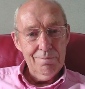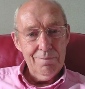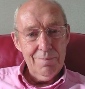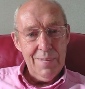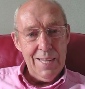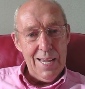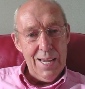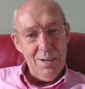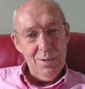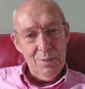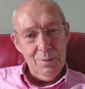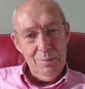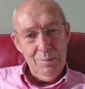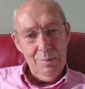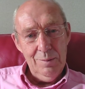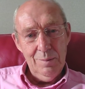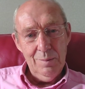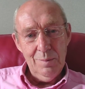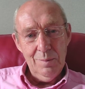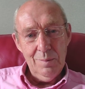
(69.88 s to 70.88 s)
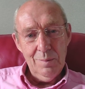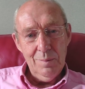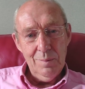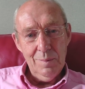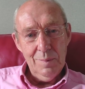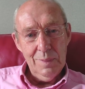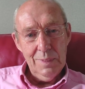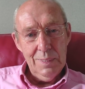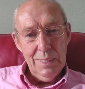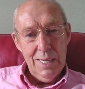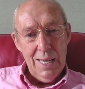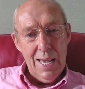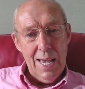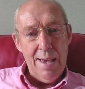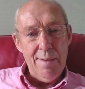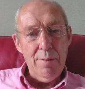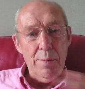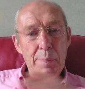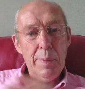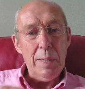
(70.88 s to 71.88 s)
Now, I
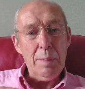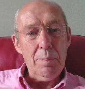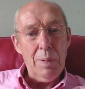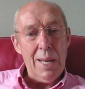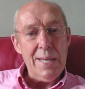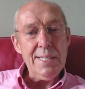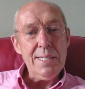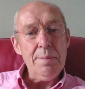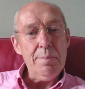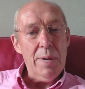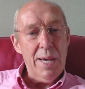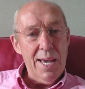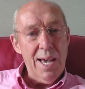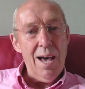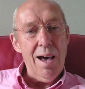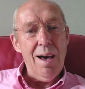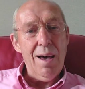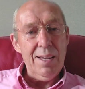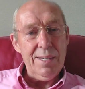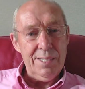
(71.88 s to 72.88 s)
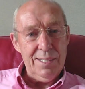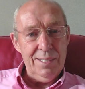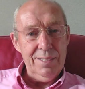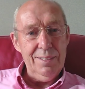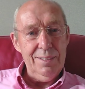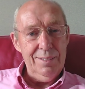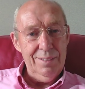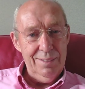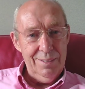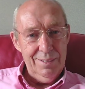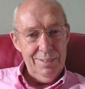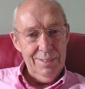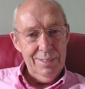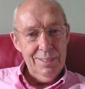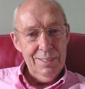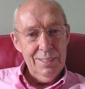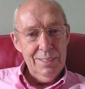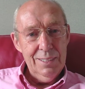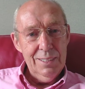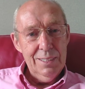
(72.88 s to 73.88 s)
have a big place in my heart
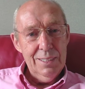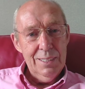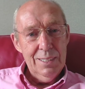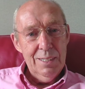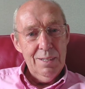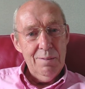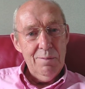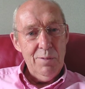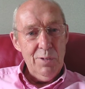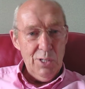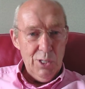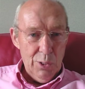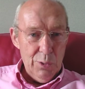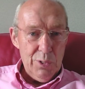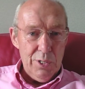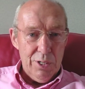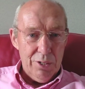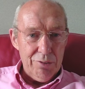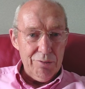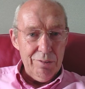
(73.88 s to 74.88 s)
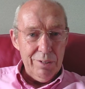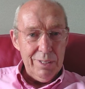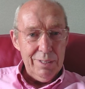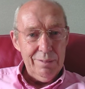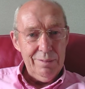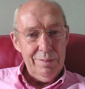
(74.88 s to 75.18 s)
for you children.